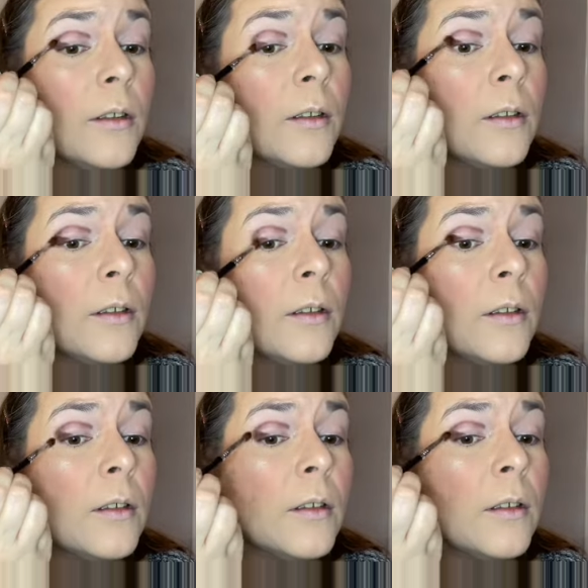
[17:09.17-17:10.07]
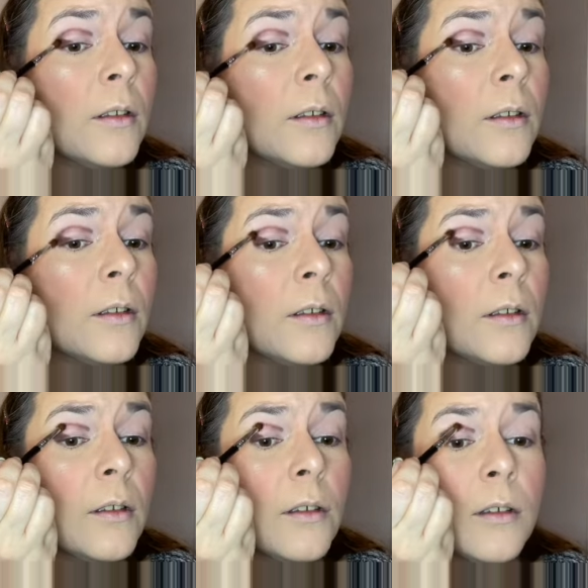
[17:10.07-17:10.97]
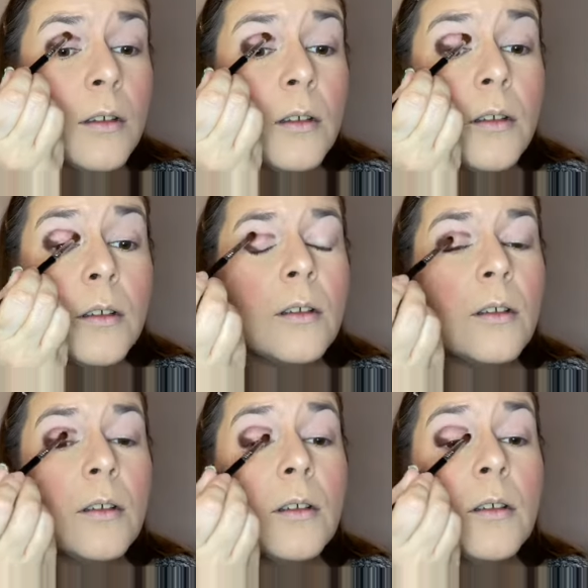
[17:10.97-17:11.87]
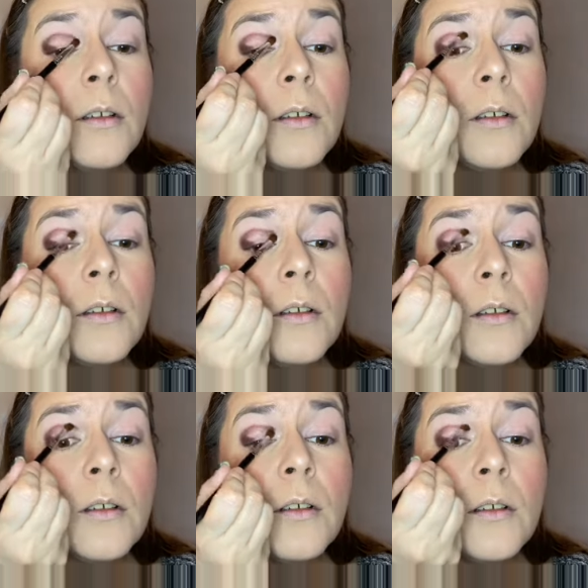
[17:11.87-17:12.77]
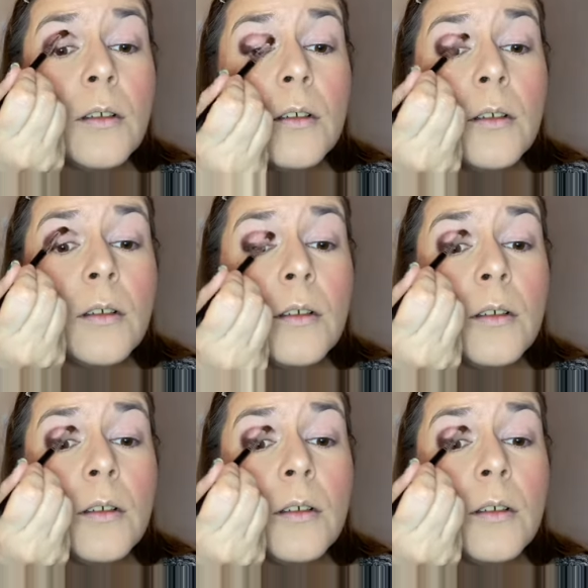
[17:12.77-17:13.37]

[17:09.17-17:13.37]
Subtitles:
(no one is talking)